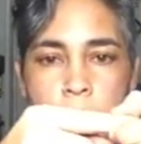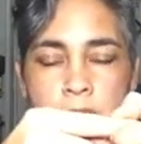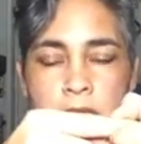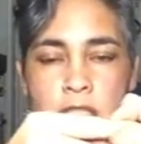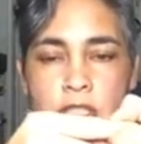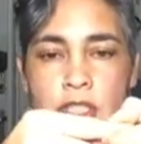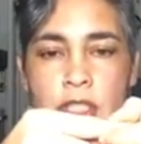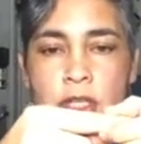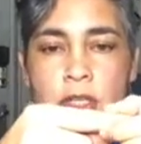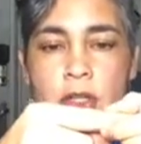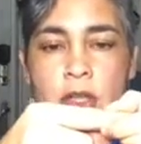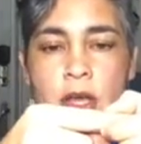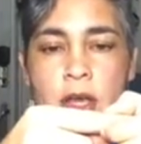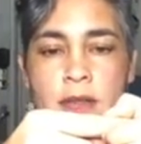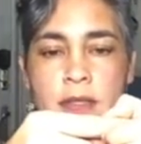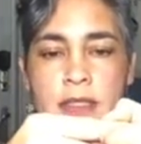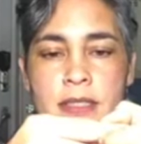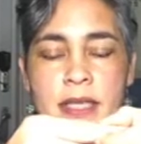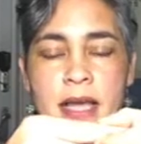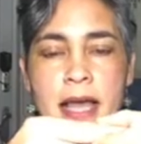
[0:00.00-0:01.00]
Pinching
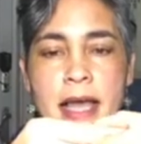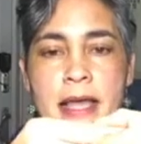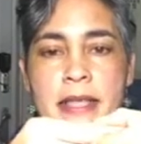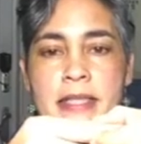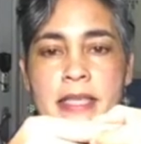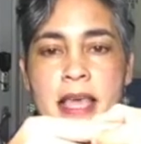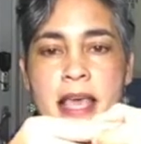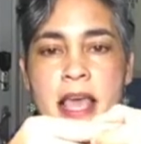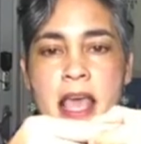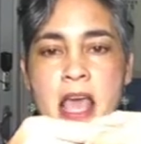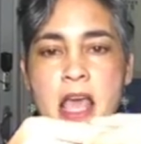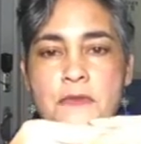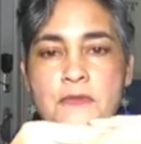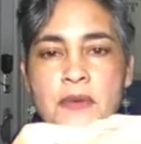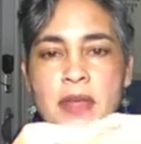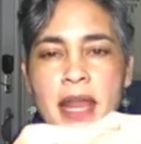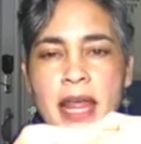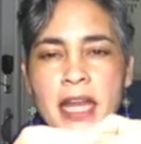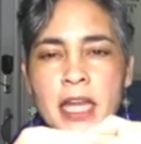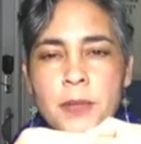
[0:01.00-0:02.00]
along the sides.
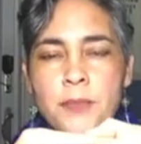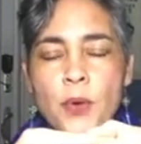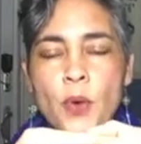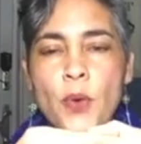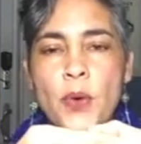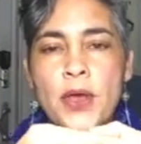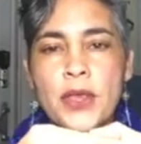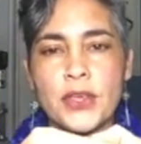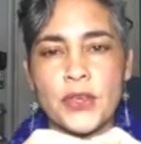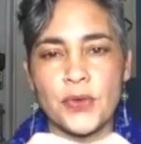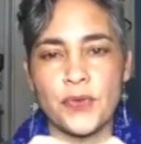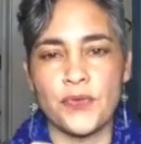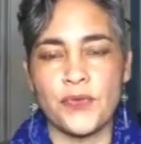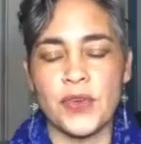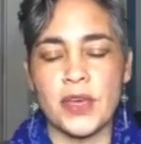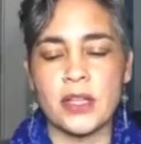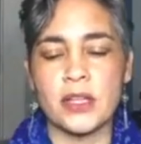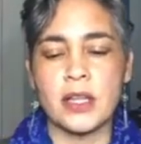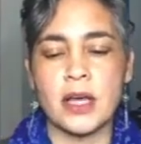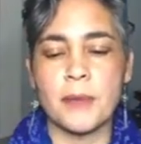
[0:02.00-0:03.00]
If at any point you
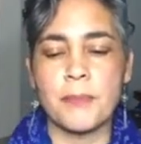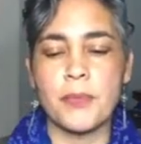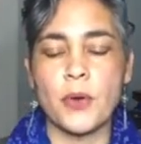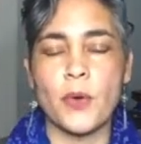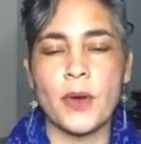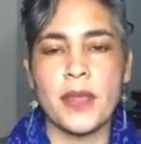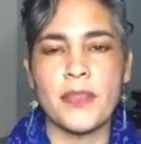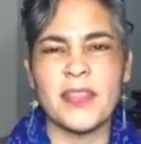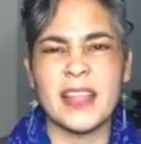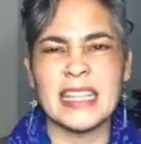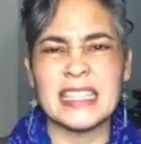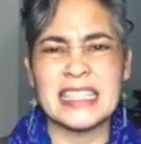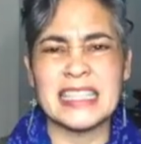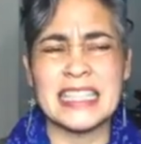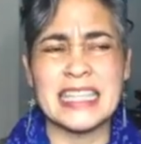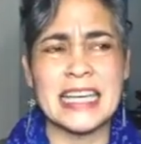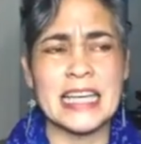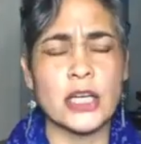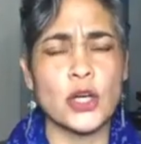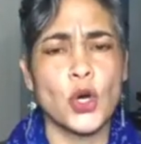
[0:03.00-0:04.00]
feel a point
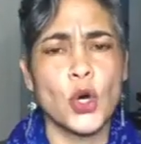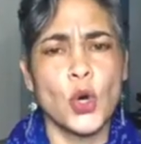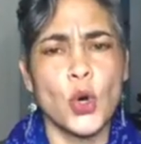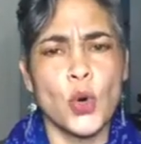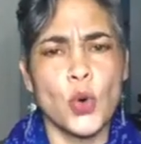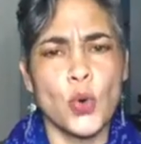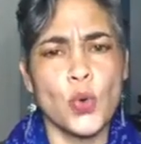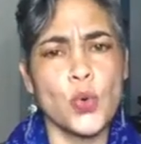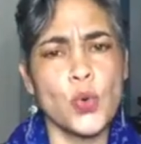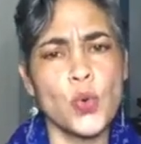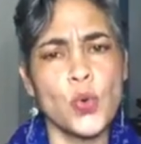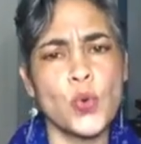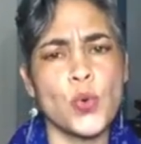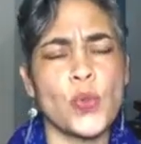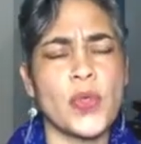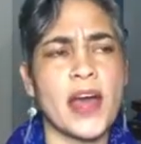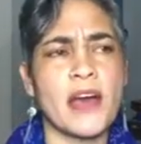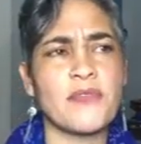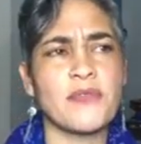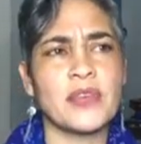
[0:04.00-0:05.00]
that's like,
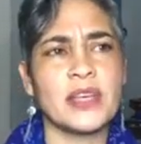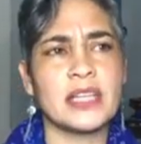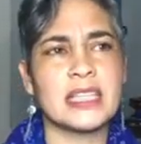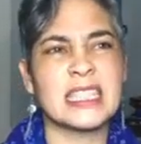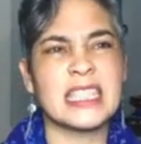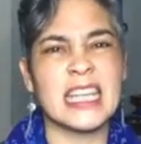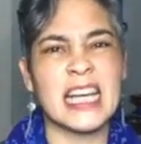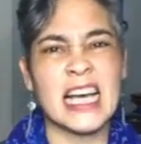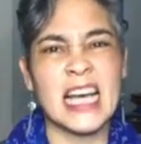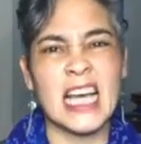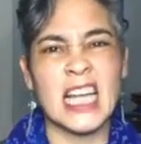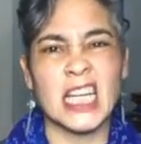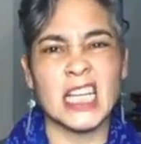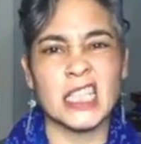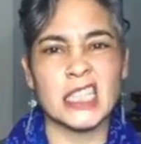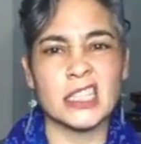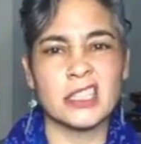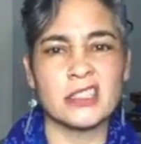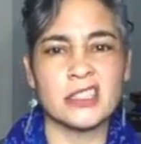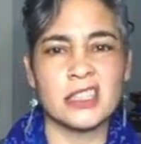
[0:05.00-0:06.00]
ooh, that feels kind
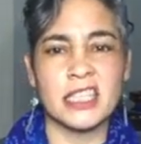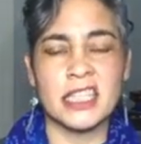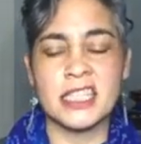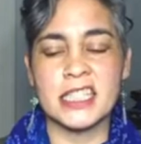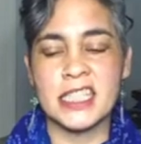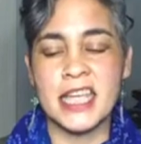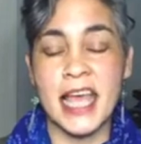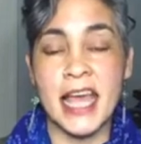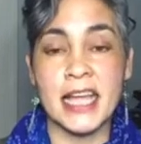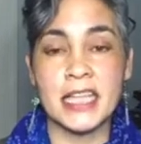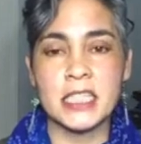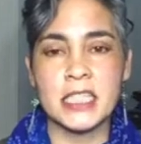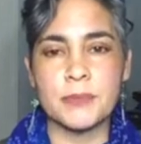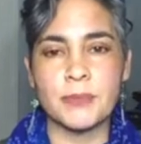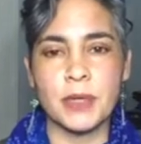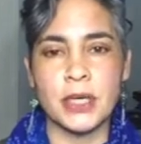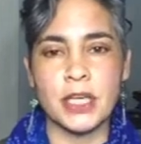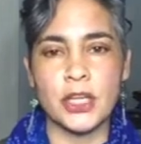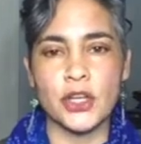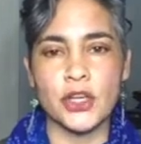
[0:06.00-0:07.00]
of
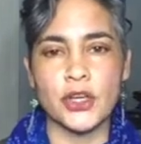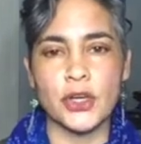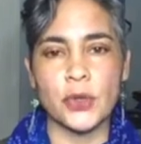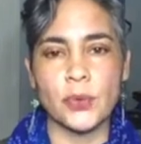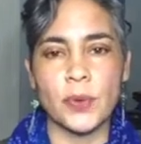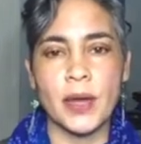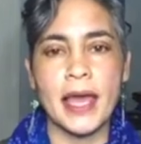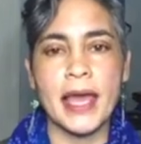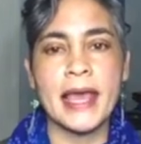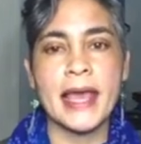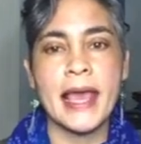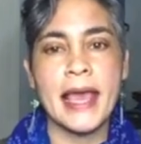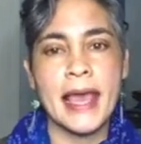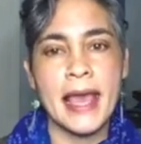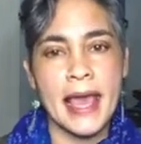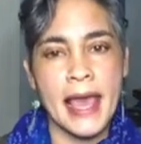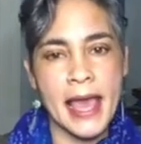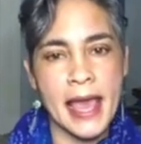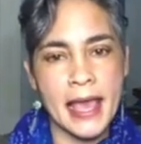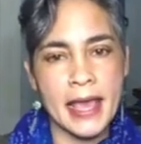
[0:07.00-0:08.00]
intense, but in a good way,
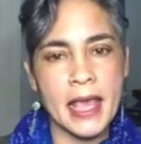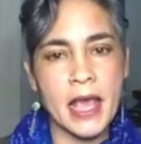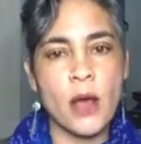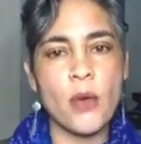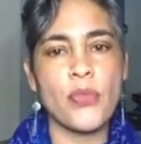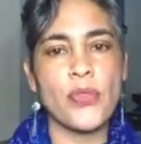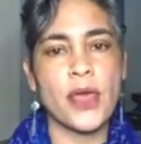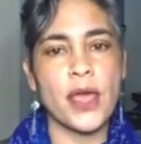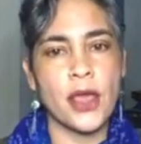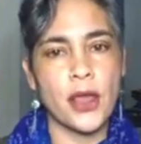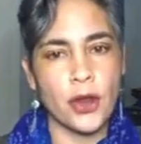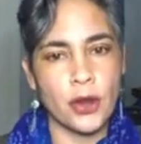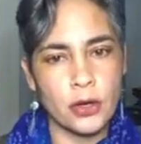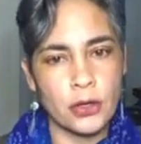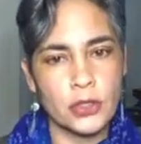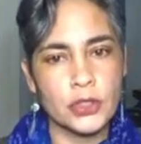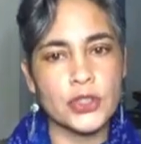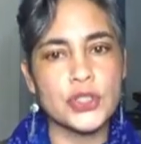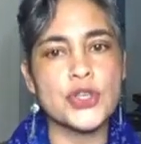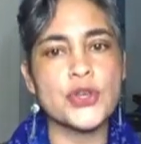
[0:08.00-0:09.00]
hang out
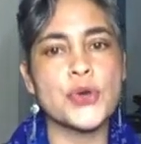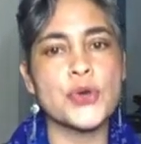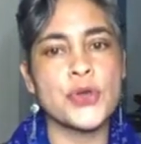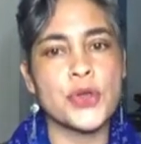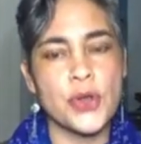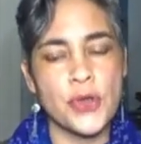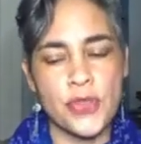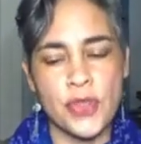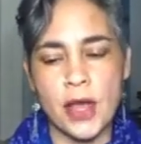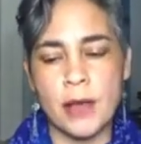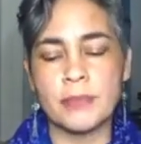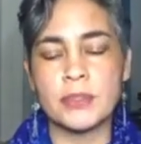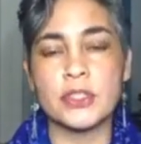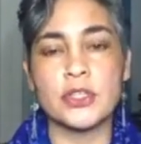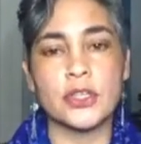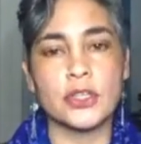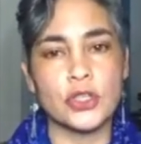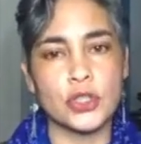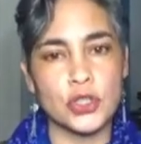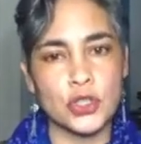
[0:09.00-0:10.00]
there, do your thumb
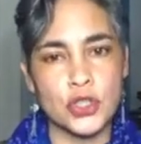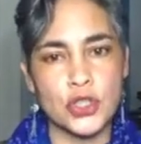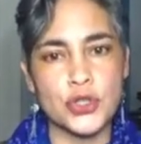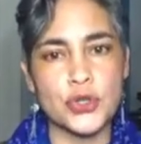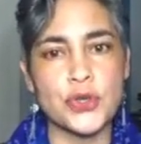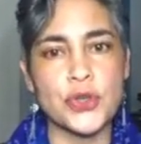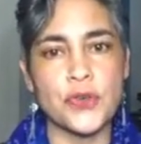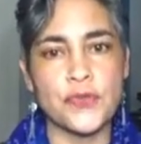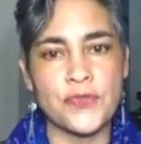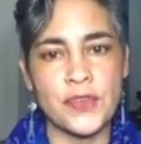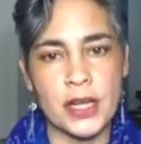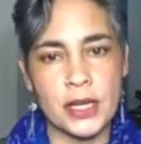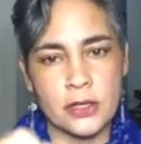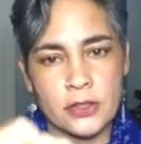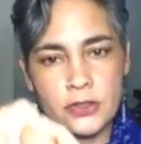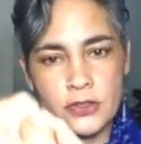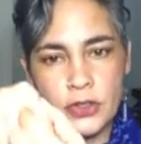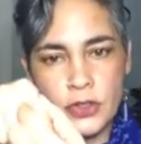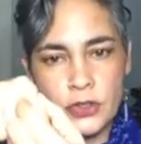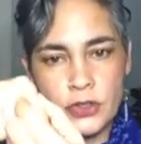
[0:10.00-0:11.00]
circles, do your
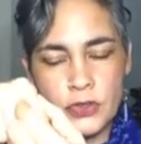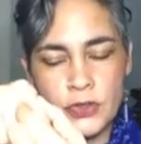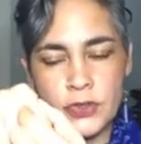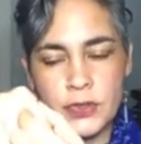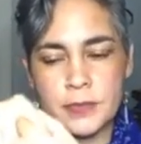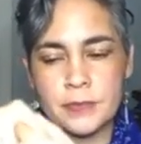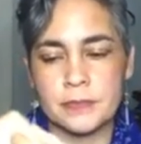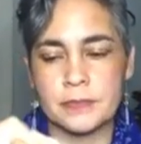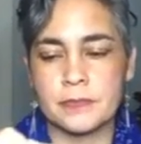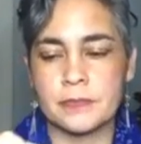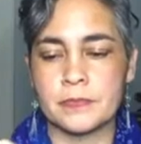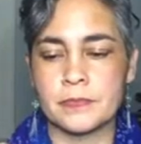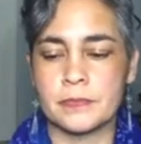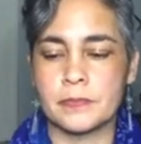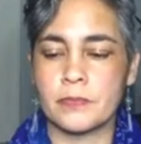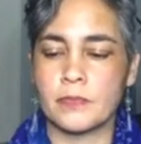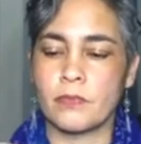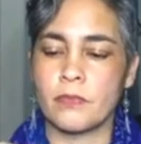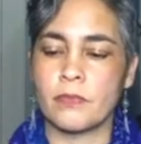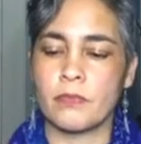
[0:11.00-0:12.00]
finger circles.
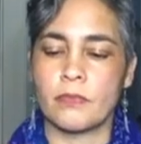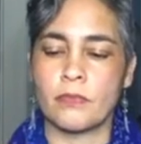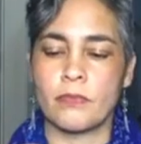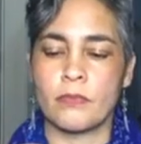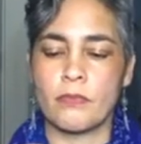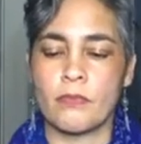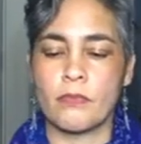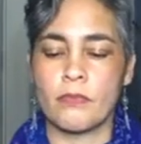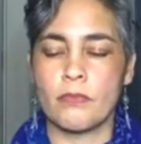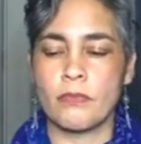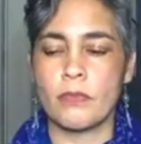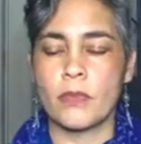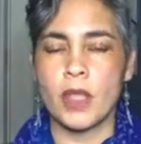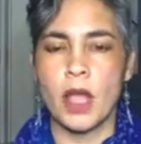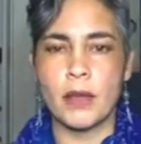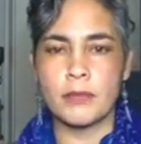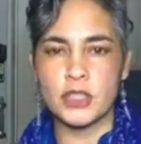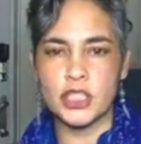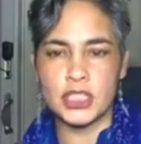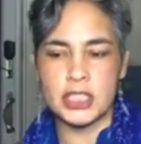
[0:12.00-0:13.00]

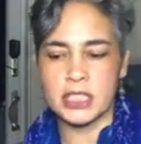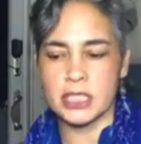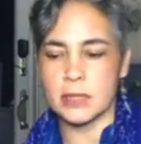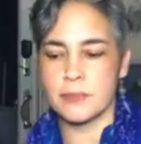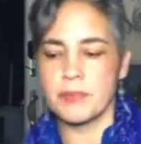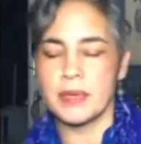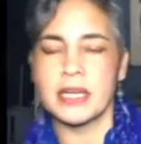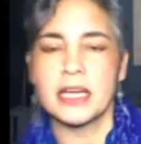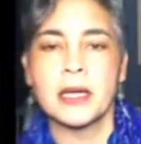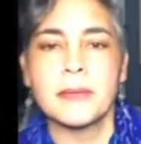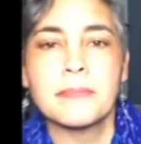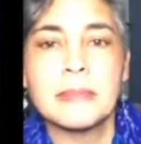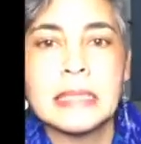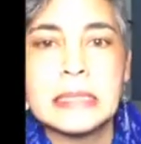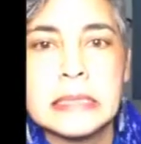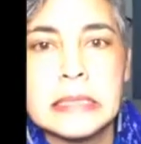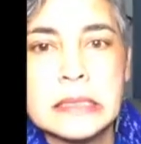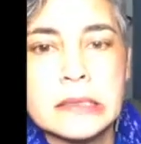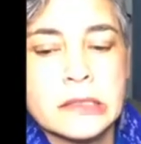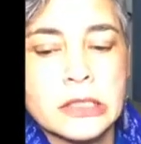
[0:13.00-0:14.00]
I'm just gonna pick up
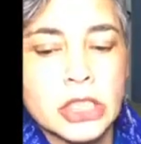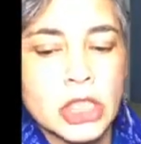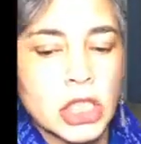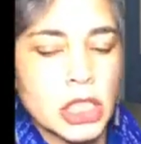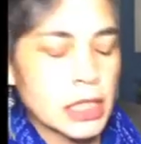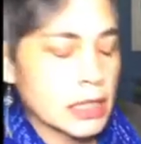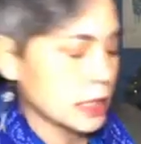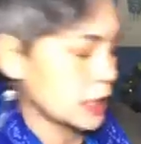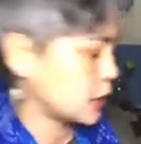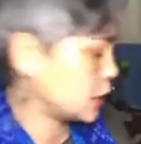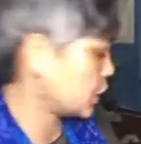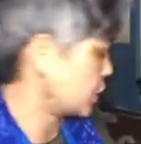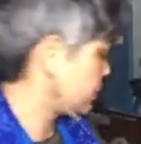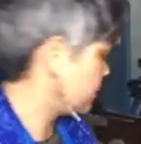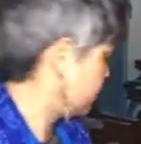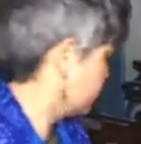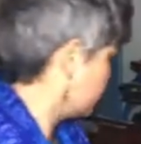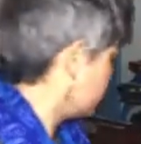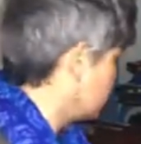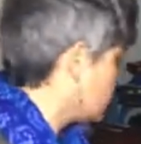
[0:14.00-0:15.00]
my little doggy
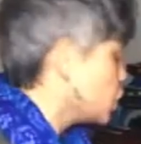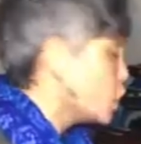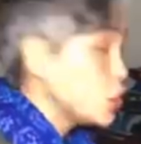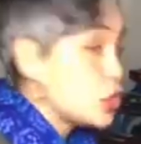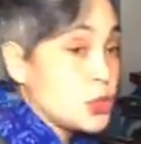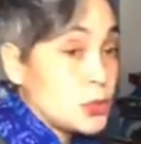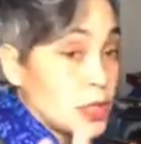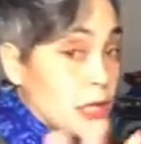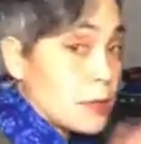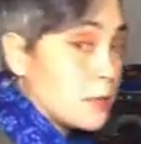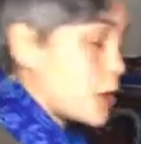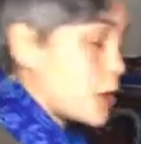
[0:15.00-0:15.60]
here. You